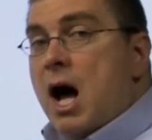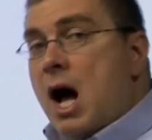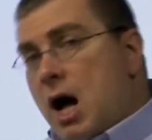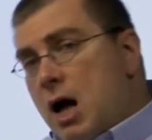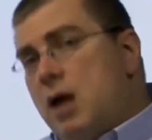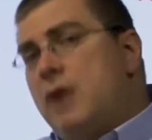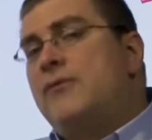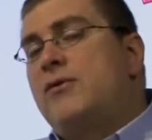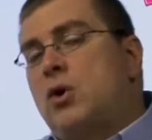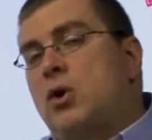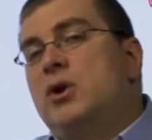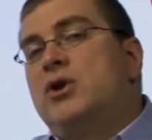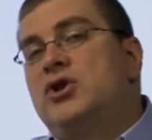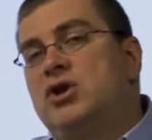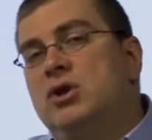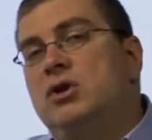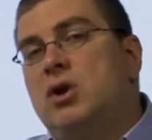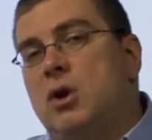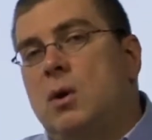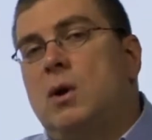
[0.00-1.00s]
Of
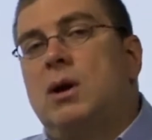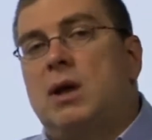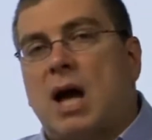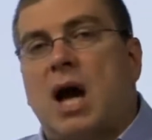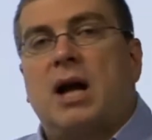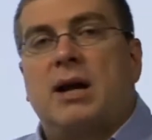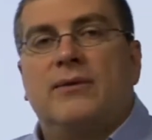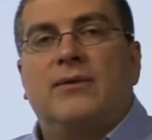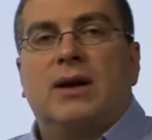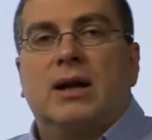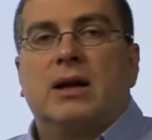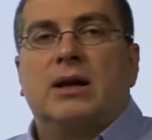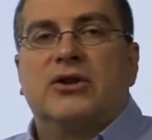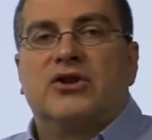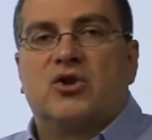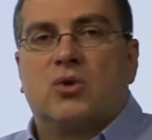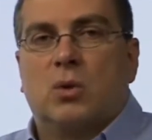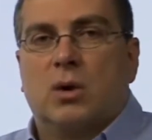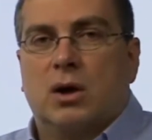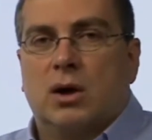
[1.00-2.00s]
course, you know a lot of
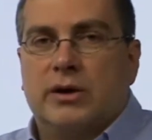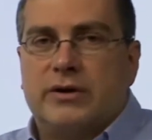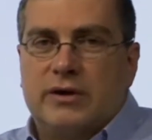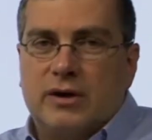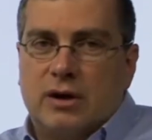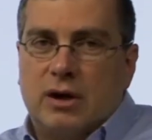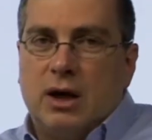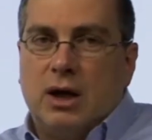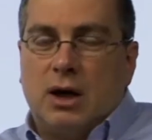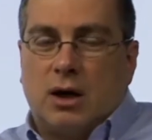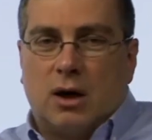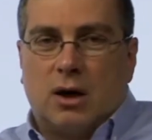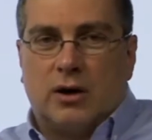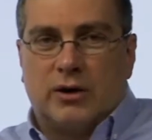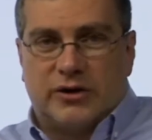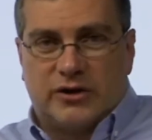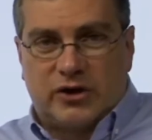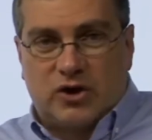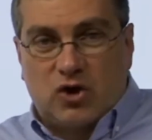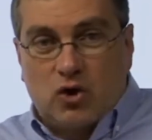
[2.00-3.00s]
English words are
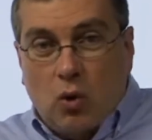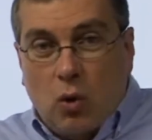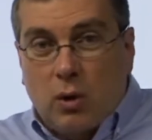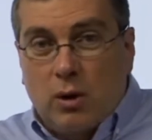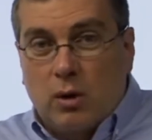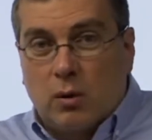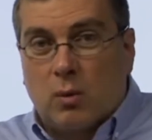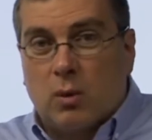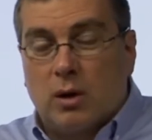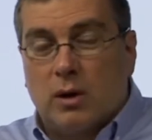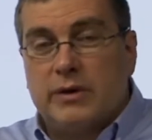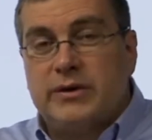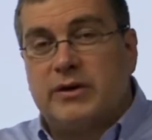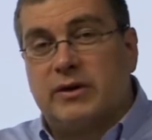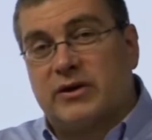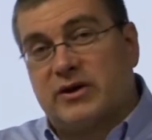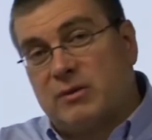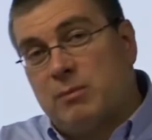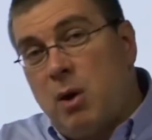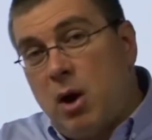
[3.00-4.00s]
shorter words
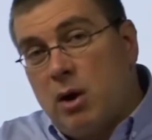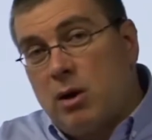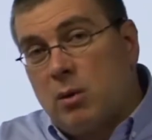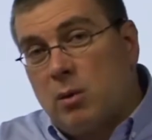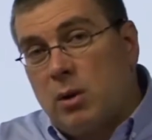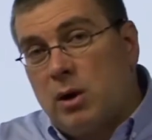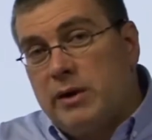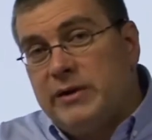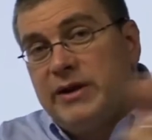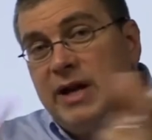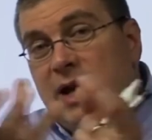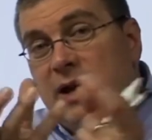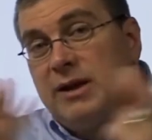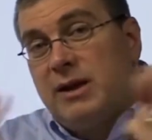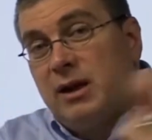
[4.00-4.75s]
or smaller words